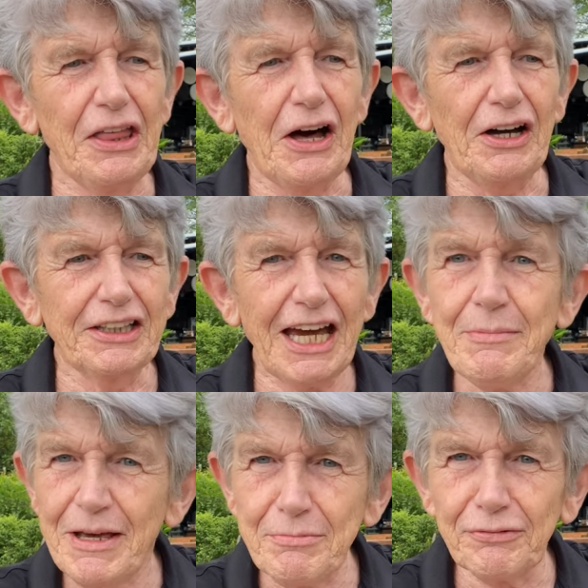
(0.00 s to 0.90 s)
I came
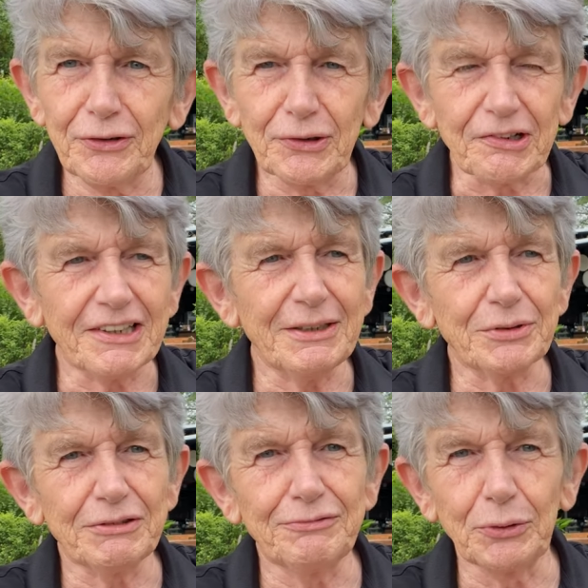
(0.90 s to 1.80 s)
here before and it
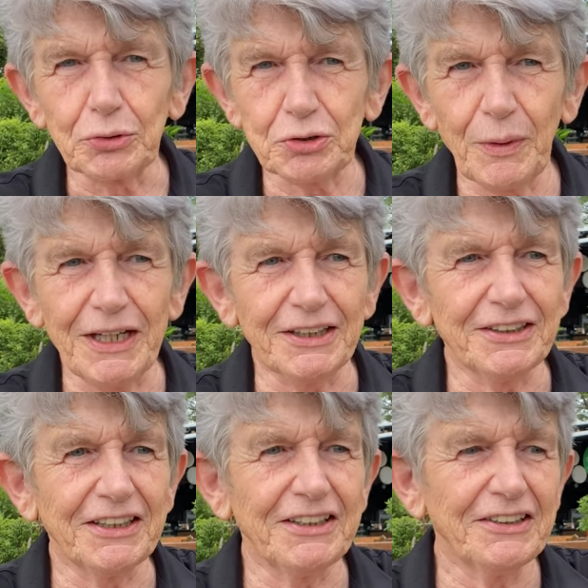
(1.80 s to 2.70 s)
was in full swing, and
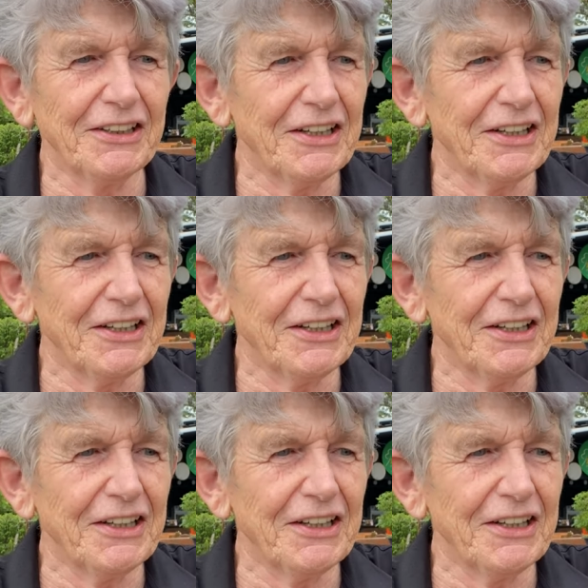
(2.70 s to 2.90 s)
the